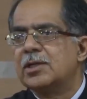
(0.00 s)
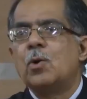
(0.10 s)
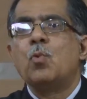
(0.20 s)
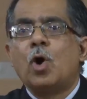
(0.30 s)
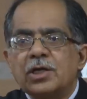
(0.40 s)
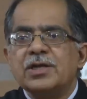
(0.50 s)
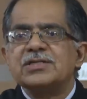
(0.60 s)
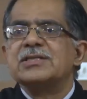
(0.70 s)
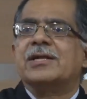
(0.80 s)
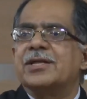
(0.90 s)
Now, what
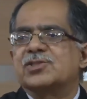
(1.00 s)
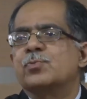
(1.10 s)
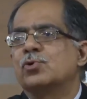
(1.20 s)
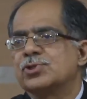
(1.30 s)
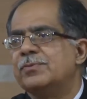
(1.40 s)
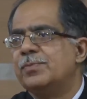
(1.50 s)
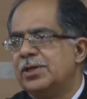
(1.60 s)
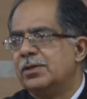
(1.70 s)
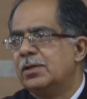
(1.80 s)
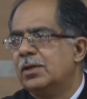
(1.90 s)
does that explosion
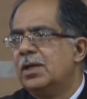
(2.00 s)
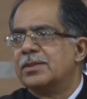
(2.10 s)
mean?